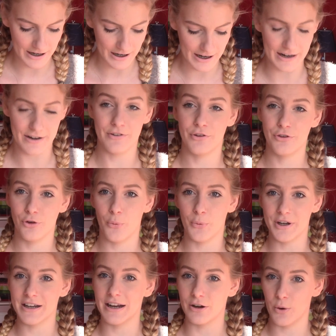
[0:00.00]
and so
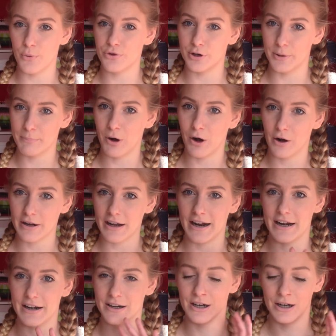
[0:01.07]
we can go to the park
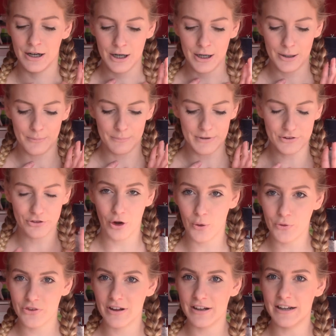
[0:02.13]
and be
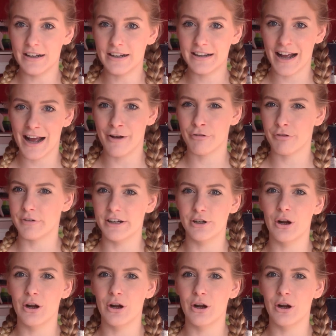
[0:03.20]
totally carefree.